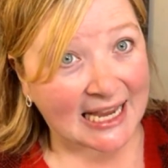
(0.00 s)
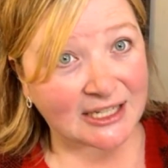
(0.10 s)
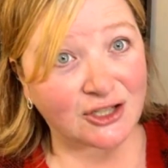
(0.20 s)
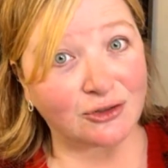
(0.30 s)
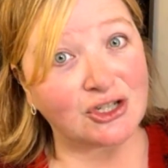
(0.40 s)

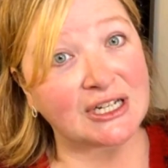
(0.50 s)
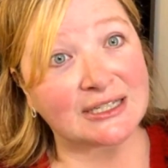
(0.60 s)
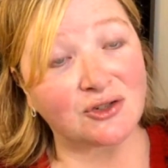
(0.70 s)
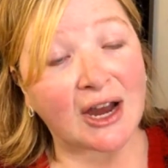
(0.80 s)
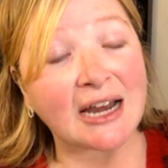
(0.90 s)
And so
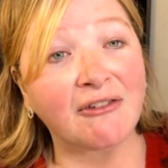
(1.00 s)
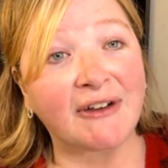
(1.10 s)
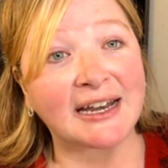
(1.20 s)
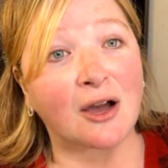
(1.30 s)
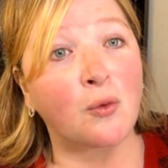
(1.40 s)
she's trying to
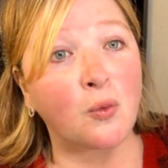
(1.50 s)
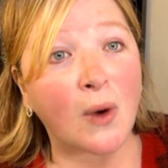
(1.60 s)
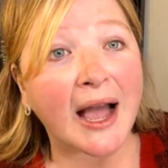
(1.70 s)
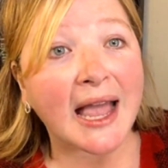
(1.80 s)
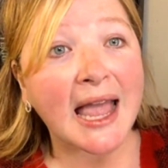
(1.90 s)
find out
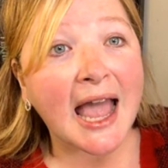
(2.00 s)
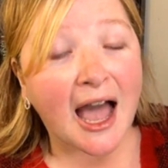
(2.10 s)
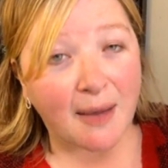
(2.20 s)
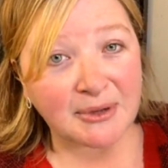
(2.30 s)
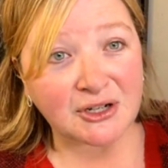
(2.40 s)
what
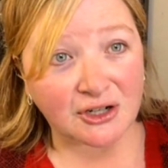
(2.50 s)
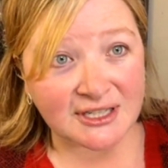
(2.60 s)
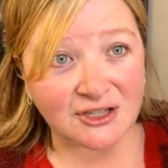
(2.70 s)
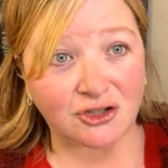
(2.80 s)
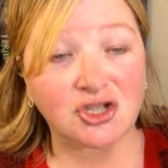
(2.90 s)
happened to her
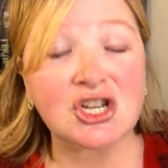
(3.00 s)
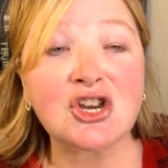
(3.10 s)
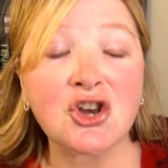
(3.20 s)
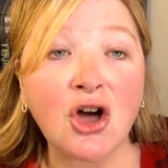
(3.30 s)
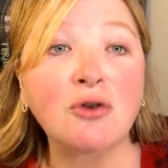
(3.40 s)
sister. She
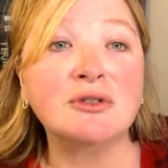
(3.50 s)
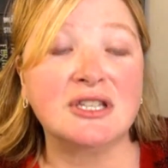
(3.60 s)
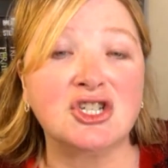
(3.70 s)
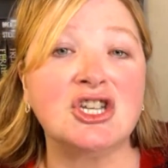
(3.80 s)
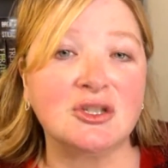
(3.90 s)
knows
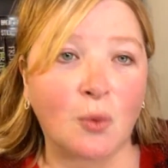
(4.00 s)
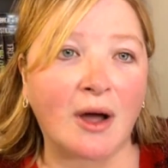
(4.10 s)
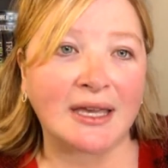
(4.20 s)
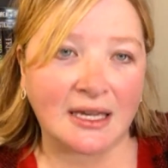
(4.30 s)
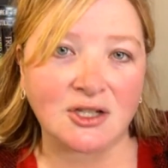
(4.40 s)
that she's
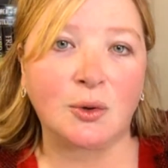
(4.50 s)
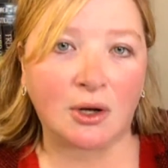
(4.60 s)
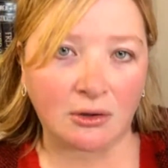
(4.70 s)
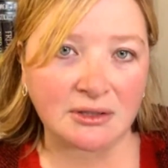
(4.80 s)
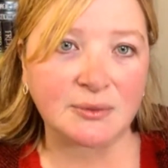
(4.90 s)
walking into a
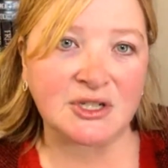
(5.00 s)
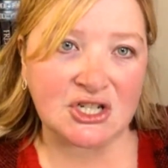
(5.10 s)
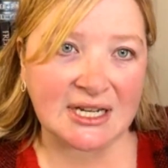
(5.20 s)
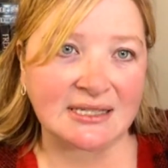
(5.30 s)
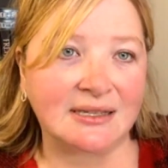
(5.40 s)
cult when she
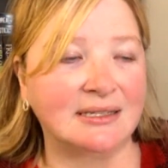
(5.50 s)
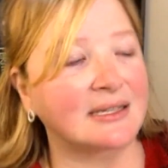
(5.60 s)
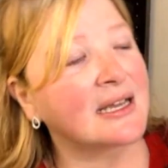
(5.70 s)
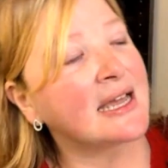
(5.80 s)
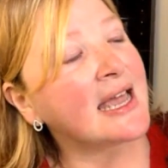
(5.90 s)
does this.
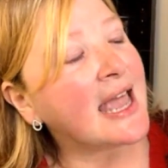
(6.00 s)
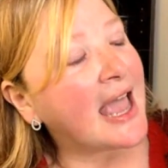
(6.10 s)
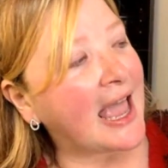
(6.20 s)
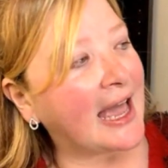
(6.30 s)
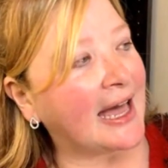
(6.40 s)

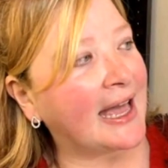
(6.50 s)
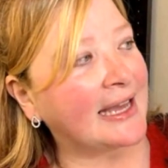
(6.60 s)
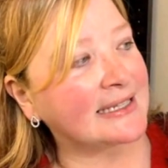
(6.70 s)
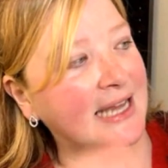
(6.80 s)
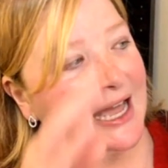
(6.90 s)
And